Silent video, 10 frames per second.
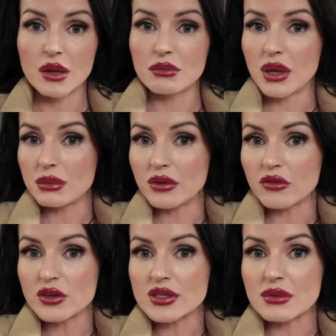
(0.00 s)
Maybe
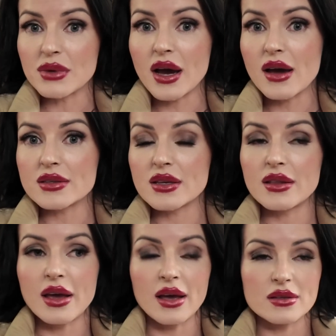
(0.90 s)
for some guys it
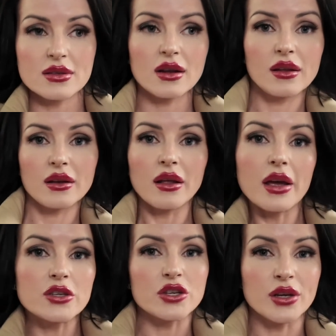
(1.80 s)
adds that little
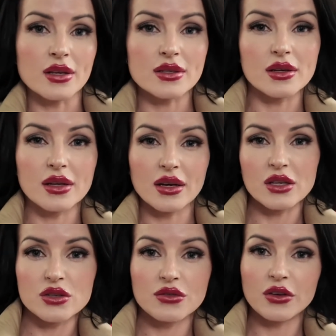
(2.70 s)
edginess and they
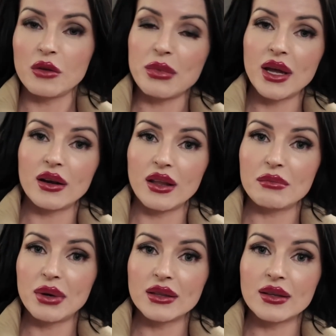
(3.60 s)
need to feel manly,
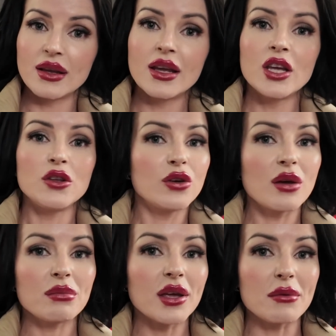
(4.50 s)
but you
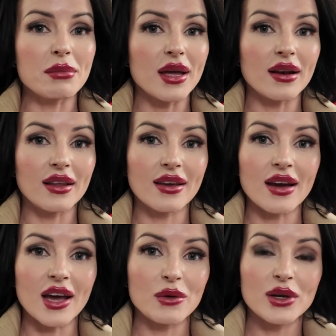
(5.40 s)
can be a manly
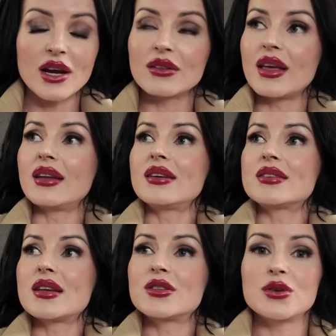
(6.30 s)
guy without any
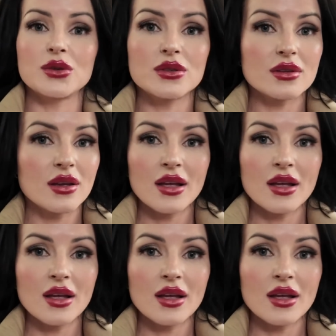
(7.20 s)
tattoos.